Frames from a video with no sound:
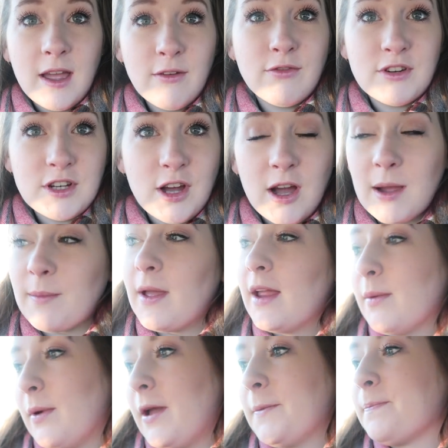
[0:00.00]
Every time.
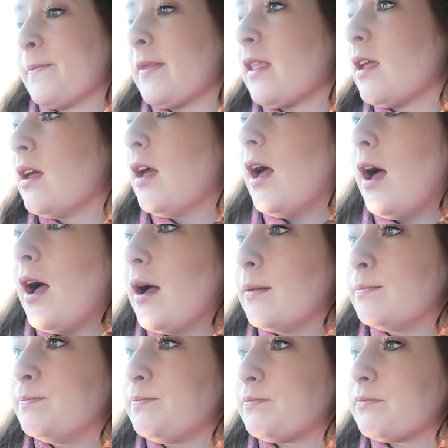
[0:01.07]
Anyway,
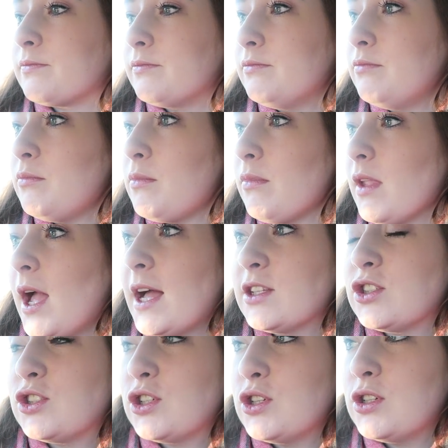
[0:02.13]
um,
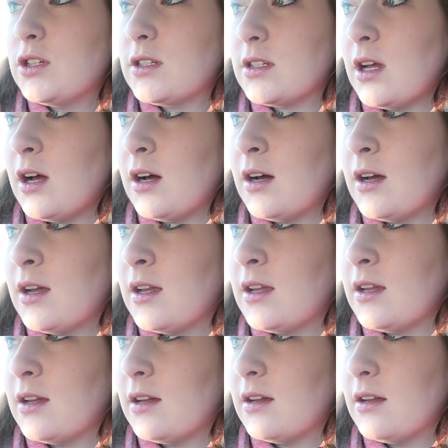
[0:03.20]
as soon as
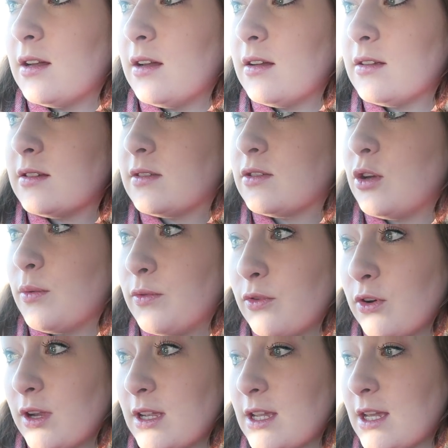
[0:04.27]
I stopped
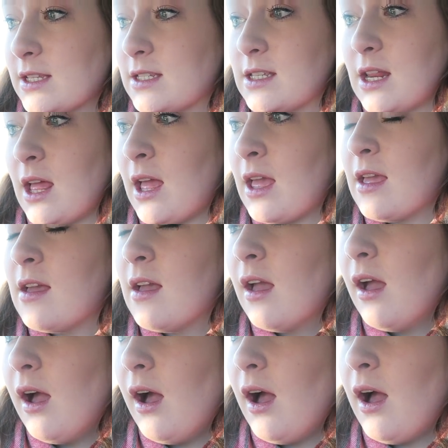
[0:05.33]
vlogging yesterday,
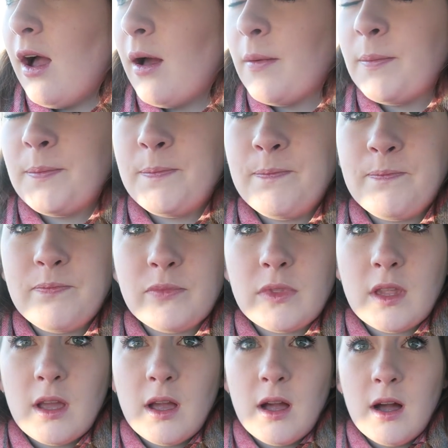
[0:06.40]
um,
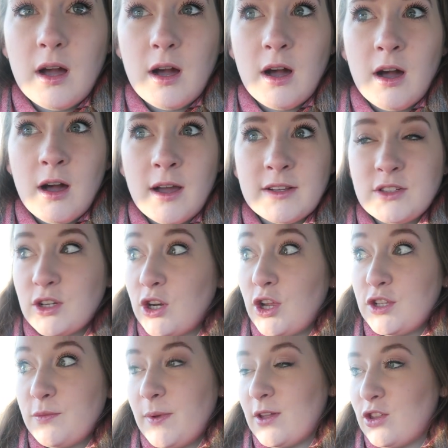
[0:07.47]
I took
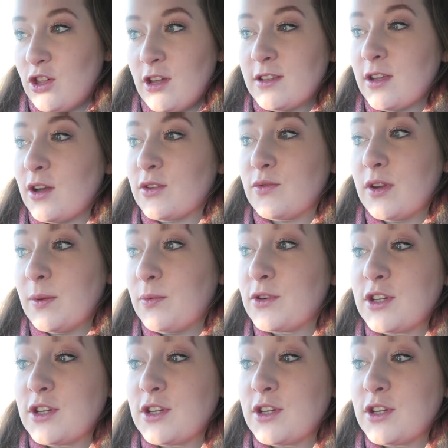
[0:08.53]
loads of pictures, I was really